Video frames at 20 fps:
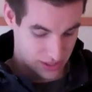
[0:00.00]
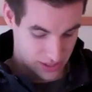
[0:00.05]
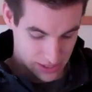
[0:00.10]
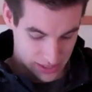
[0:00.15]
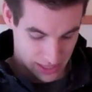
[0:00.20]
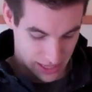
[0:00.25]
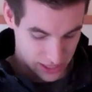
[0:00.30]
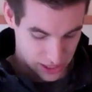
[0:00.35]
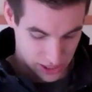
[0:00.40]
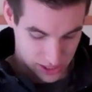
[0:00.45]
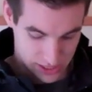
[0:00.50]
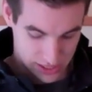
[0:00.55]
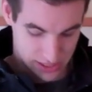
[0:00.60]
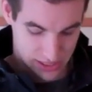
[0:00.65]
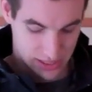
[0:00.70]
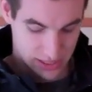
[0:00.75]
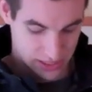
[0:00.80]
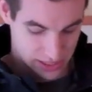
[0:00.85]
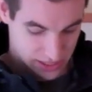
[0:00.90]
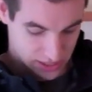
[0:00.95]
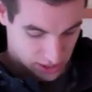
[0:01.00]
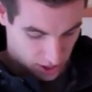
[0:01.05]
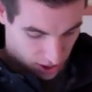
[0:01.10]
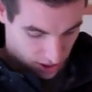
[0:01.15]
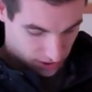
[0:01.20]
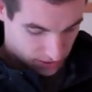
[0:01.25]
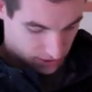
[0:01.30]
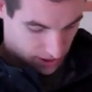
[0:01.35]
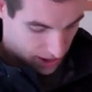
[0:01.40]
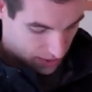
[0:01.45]
Let's just
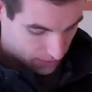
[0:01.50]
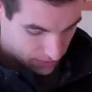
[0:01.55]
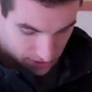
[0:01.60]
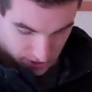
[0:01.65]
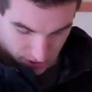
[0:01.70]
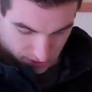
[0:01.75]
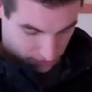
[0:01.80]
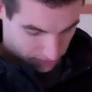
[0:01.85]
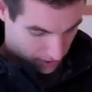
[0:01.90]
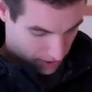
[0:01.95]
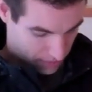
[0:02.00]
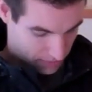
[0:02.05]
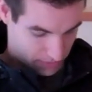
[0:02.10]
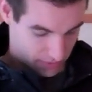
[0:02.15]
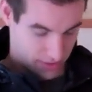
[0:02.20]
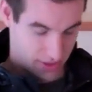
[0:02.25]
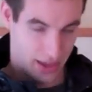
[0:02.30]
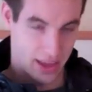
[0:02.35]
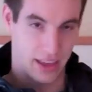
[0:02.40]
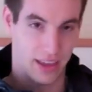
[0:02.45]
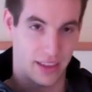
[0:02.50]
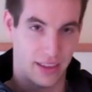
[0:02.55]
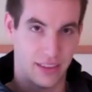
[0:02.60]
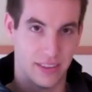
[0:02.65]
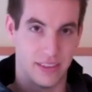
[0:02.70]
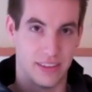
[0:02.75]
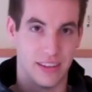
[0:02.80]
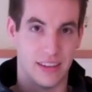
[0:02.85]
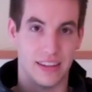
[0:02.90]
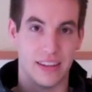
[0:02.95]
start, from
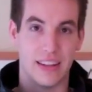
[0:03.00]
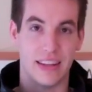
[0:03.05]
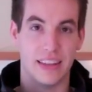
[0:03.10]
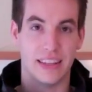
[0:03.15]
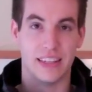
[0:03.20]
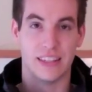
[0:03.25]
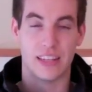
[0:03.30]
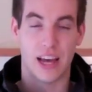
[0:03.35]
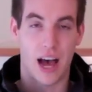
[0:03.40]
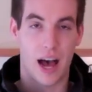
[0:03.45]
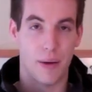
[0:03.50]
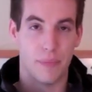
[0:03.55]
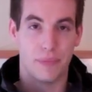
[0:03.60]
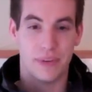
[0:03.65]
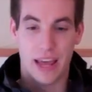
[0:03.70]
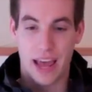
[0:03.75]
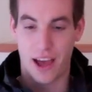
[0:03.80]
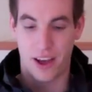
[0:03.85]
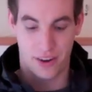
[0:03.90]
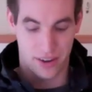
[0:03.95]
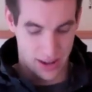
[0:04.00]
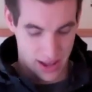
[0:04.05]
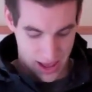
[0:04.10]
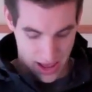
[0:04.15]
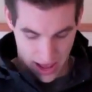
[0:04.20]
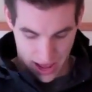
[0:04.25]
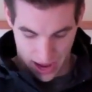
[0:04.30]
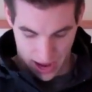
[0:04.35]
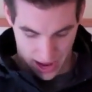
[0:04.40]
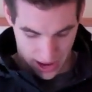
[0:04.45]
the top down
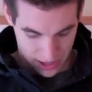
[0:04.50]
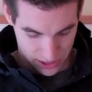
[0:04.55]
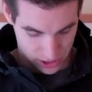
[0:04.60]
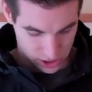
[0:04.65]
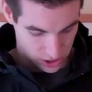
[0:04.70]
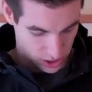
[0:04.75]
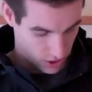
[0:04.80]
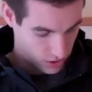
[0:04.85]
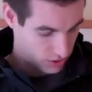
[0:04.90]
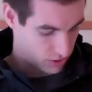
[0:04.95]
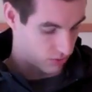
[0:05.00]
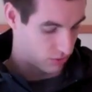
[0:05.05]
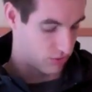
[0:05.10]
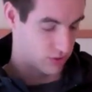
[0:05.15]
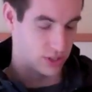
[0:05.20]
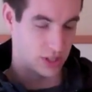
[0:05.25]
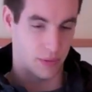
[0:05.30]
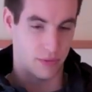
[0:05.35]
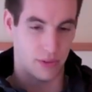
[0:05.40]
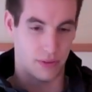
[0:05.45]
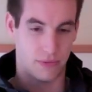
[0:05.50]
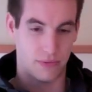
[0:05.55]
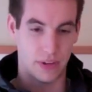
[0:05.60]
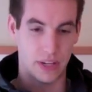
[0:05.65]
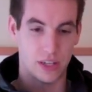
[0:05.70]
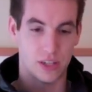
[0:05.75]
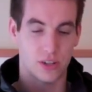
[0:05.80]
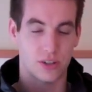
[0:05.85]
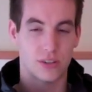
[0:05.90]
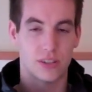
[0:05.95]
and just go through some of the
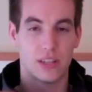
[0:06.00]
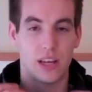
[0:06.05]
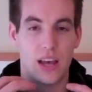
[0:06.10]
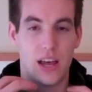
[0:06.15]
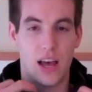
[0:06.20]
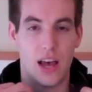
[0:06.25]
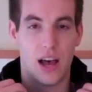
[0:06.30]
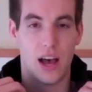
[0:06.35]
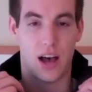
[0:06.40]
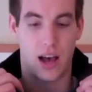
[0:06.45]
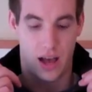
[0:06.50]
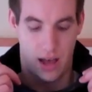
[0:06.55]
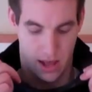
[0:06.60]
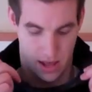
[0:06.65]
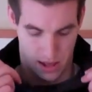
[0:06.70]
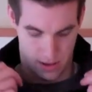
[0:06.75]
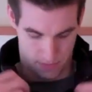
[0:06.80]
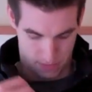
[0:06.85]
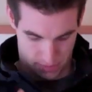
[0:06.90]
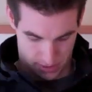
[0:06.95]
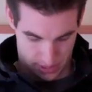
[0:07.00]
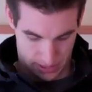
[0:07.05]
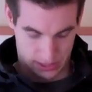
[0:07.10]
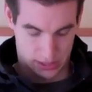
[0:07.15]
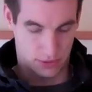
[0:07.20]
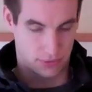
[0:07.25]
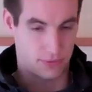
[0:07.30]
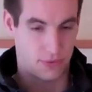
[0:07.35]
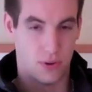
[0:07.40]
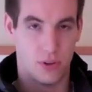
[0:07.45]
features.
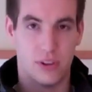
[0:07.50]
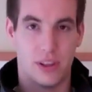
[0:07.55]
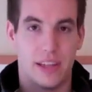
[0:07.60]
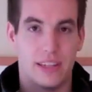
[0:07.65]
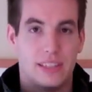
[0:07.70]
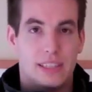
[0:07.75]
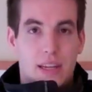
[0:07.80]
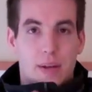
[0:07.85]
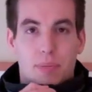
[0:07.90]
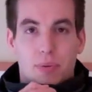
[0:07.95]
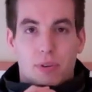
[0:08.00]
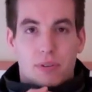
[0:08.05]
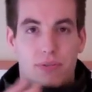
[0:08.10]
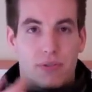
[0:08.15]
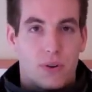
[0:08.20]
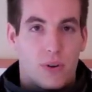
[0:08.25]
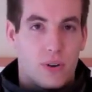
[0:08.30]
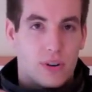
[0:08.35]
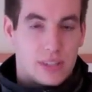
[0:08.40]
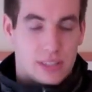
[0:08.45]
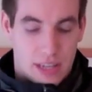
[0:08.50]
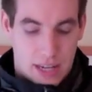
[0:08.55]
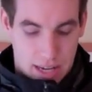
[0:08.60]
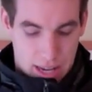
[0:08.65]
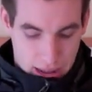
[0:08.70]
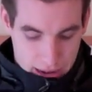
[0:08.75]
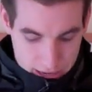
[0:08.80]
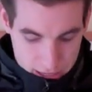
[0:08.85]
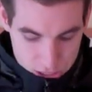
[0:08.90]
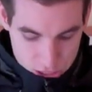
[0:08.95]
It's a full-length zipper, of course,
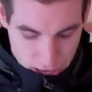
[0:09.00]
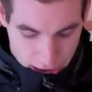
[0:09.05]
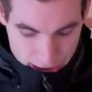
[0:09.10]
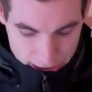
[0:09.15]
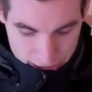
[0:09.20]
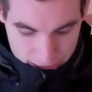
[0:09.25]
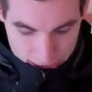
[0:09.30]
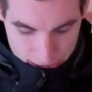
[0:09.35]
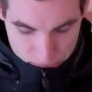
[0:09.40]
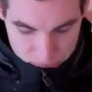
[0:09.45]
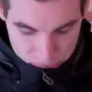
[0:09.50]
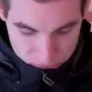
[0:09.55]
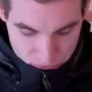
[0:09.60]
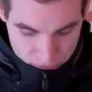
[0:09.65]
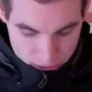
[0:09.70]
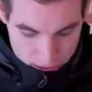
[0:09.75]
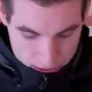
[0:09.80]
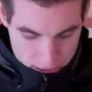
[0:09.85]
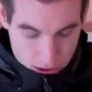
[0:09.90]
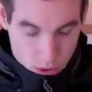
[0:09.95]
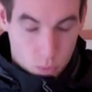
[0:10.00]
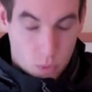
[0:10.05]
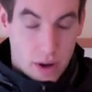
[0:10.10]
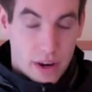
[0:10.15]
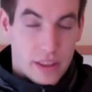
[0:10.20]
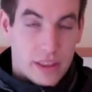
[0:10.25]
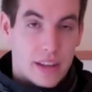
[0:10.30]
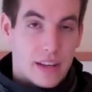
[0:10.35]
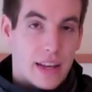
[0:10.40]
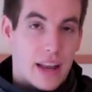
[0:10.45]
like any jacket. One
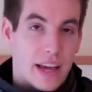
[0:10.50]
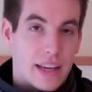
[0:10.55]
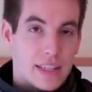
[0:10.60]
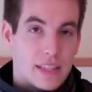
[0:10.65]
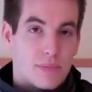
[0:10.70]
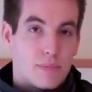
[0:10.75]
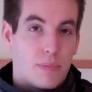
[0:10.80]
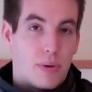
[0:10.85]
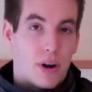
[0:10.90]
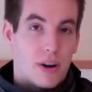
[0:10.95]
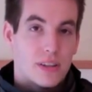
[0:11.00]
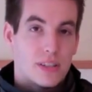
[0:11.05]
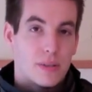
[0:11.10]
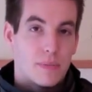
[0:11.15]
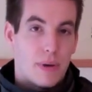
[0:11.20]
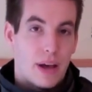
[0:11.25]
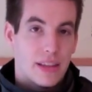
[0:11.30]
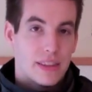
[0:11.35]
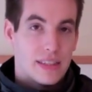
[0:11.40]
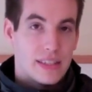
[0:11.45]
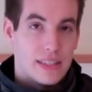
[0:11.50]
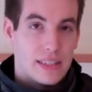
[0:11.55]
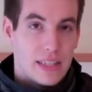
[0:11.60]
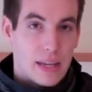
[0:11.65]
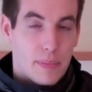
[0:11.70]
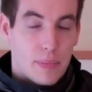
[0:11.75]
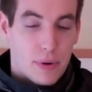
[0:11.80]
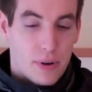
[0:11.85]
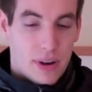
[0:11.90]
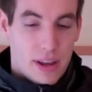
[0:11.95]
of the nice parts about this
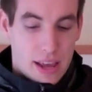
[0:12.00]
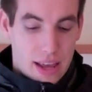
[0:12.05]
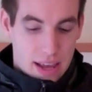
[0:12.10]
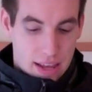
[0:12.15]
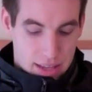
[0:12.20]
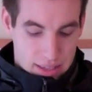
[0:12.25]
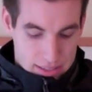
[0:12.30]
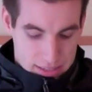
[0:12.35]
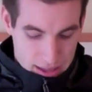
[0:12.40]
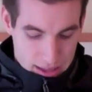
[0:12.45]
zipper is